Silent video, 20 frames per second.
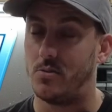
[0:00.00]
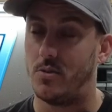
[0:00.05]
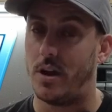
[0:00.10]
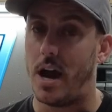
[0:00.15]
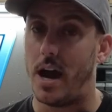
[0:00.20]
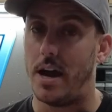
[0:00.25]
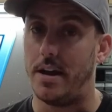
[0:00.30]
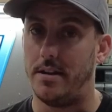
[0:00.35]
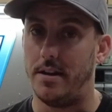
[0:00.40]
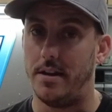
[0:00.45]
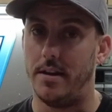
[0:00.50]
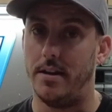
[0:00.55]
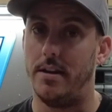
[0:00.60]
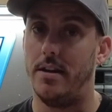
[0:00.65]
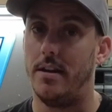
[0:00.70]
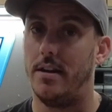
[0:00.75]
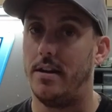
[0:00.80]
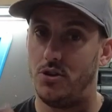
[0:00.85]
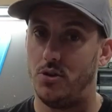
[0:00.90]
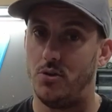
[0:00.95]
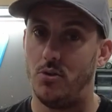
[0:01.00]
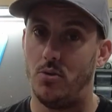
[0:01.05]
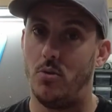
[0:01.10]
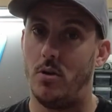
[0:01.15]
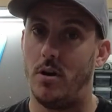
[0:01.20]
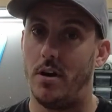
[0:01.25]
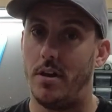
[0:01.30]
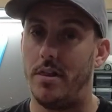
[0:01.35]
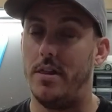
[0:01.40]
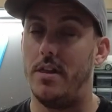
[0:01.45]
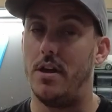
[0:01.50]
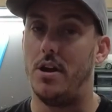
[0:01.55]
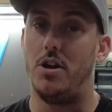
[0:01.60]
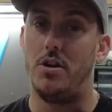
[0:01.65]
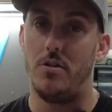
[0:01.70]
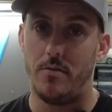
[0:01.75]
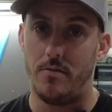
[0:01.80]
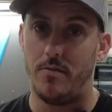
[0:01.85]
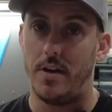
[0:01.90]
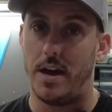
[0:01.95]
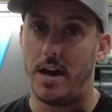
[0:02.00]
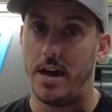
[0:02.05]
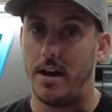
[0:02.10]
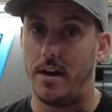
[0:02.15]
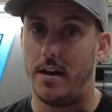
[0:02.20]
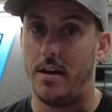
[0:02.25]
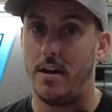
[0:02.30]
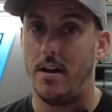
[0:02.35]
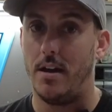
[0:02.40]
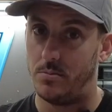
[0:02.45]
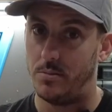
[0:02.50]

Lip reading: is what I did, to the new fan.